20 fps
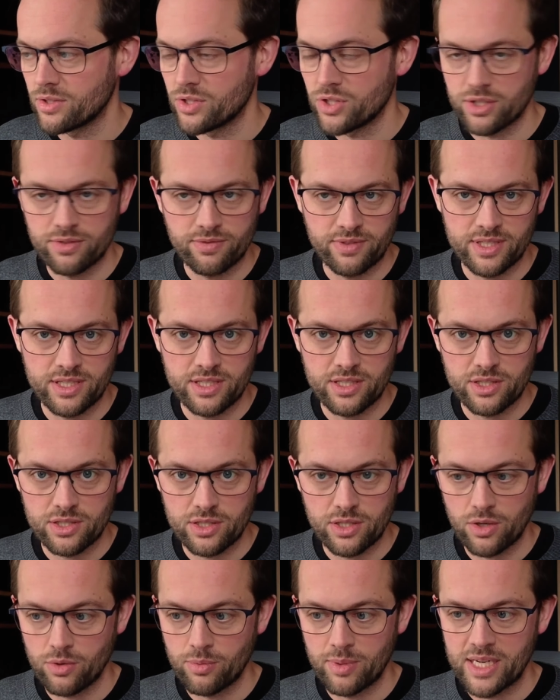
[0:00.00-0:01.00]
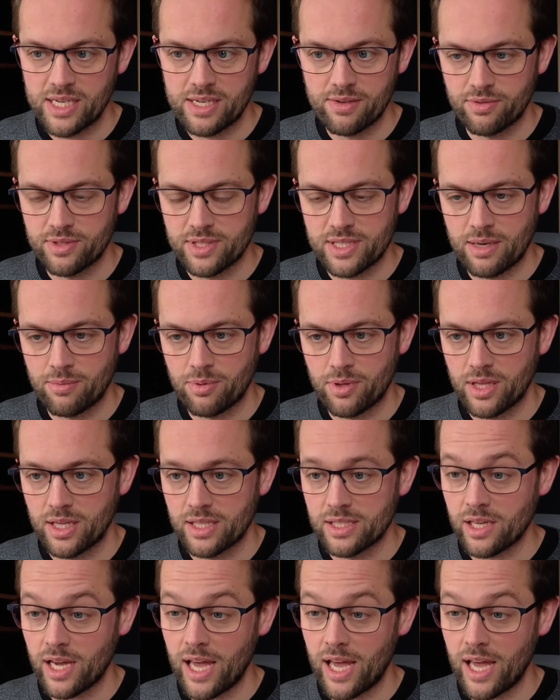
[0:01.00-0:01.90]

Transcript: just for so many different separate things.